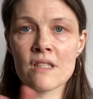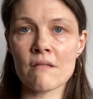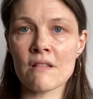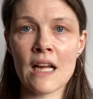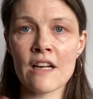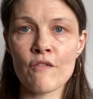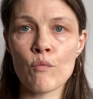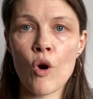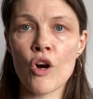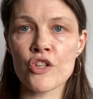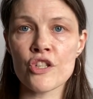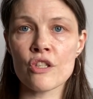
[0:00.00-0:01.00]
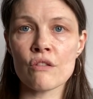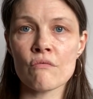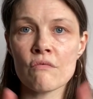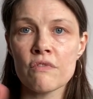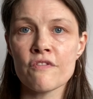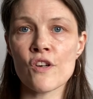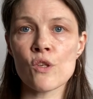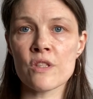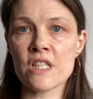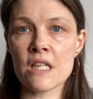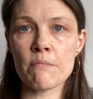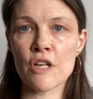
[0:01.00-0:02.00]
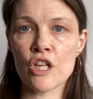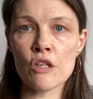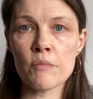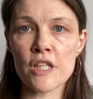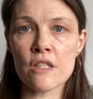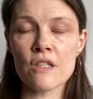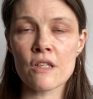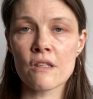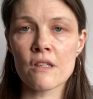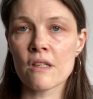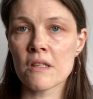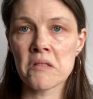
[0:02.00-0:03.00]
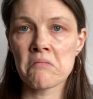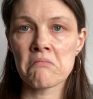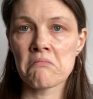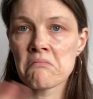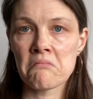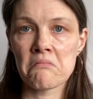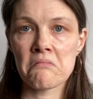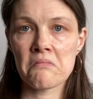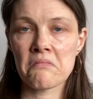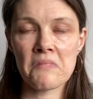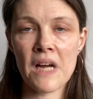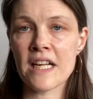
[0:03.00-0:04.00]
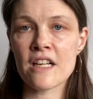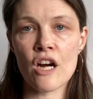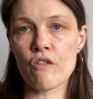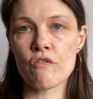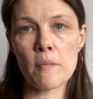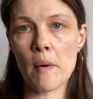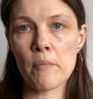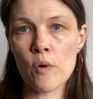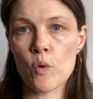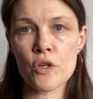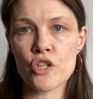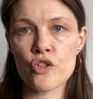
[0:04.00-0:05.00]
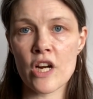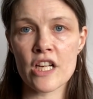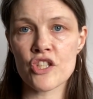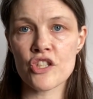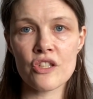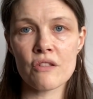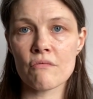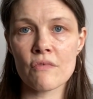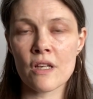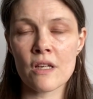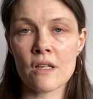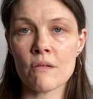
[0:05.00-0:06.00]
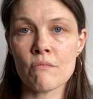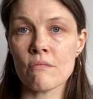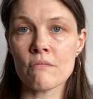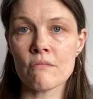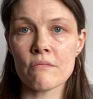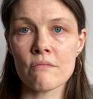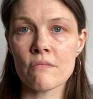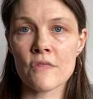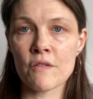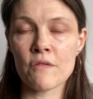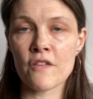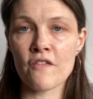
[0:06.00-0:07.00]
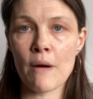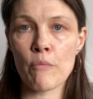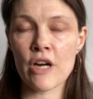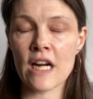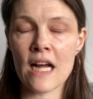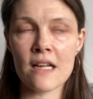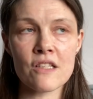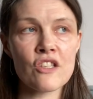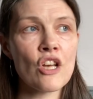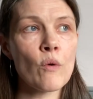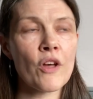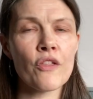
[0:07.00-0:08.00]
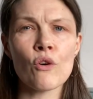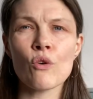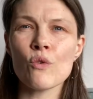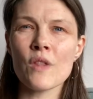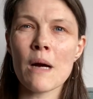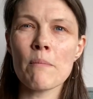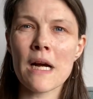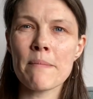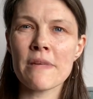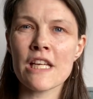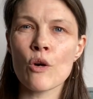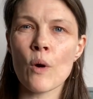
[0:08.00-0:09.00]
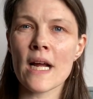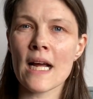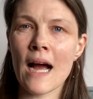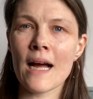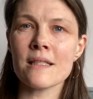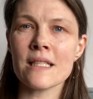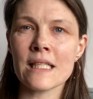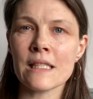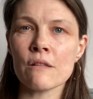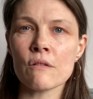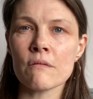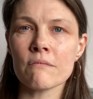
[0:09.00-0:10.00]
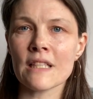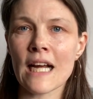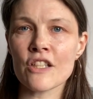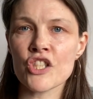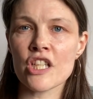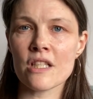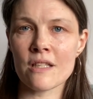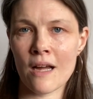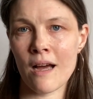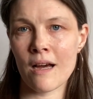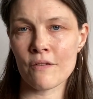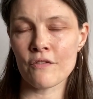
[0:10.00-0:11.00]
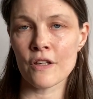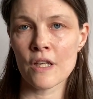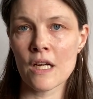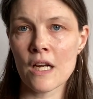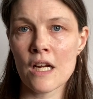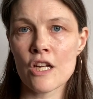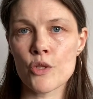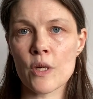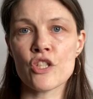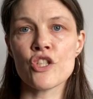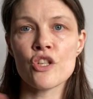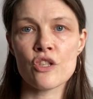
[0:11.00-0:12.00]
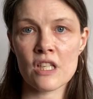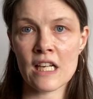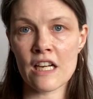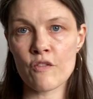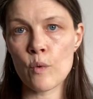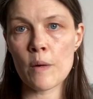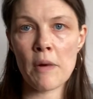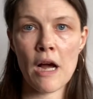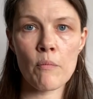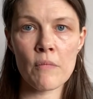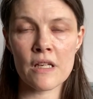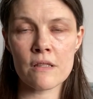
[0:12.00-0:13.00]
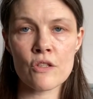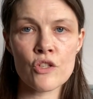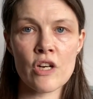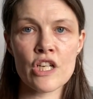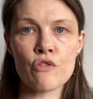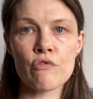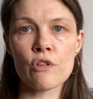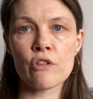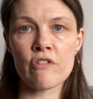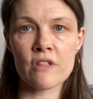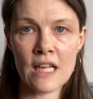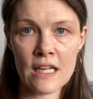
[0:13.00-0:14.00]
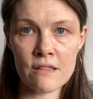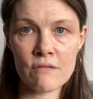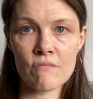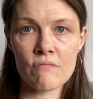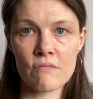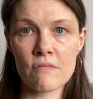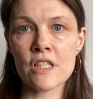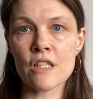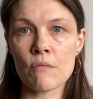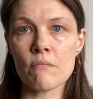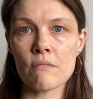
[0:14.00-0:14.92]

kind of washed and folded in my cupboard, I can't remember what stretch the fabric has. So I thought, oh, that might be quite a handy little gadget to have. So I can just kind of whip out my stretch ruler and then, you know,